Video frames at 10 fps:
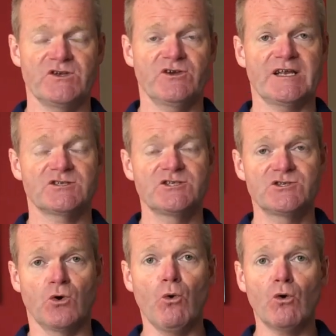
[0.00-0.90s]
You can actually
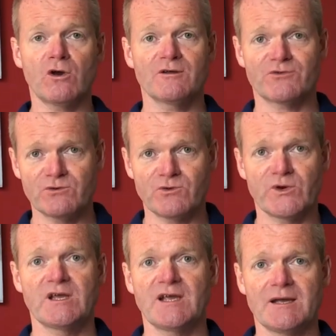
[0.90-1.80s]
talk through the
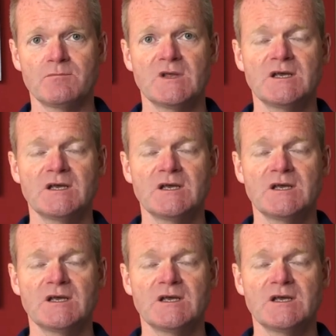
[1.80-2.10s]
Ring Cam.